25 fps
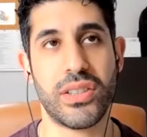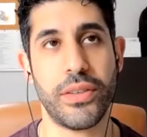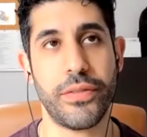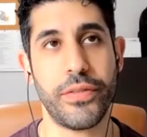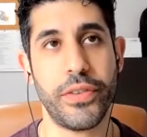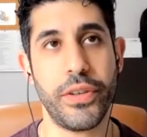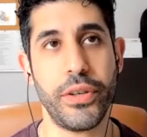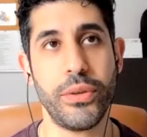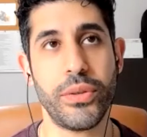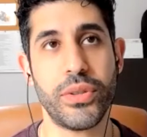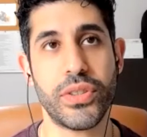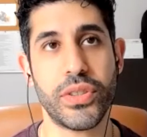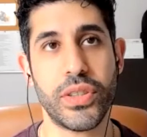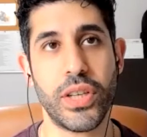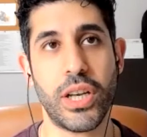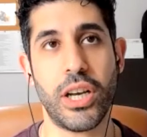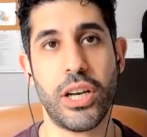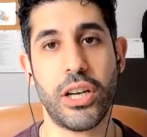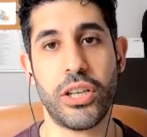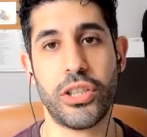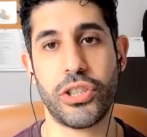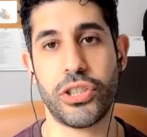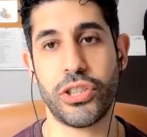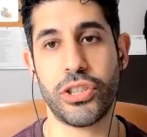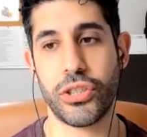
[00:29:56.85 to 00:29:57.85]
if you
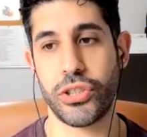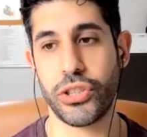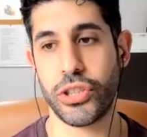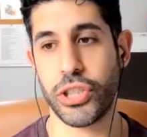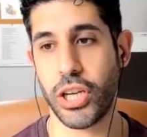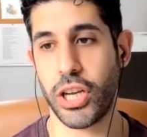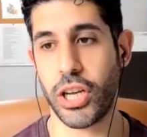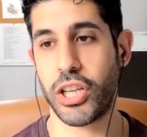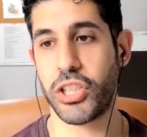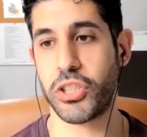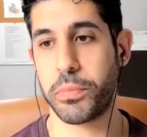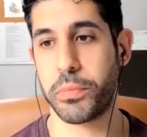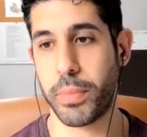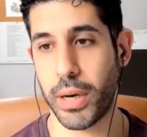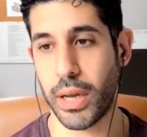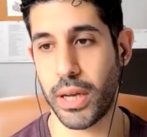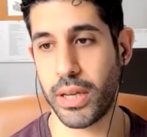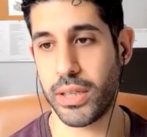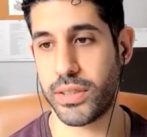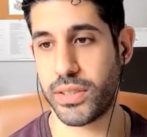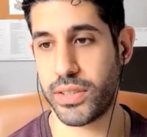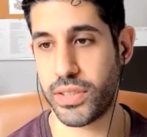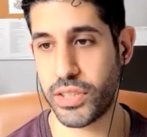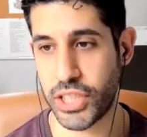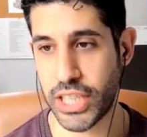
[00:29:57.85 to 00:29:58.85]
search Church
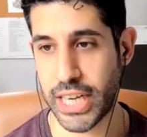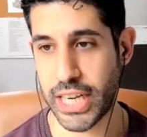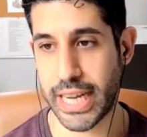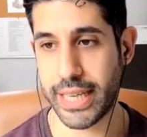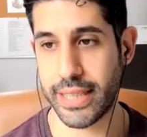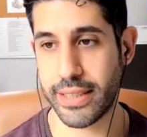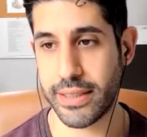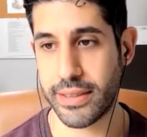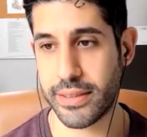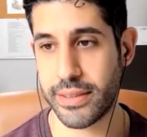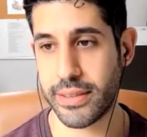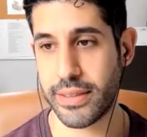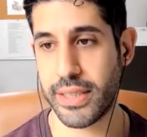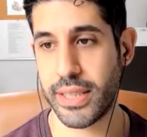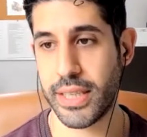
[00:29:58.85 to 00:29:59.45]
Plants Chat,